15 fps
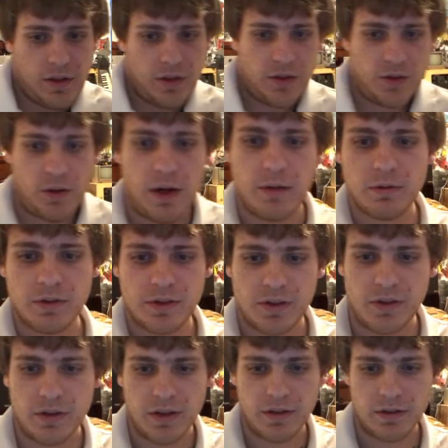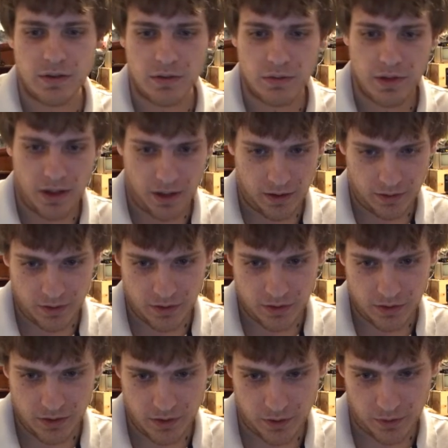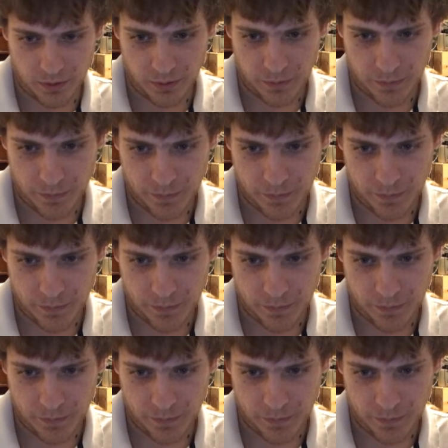So I will show you how to do that. So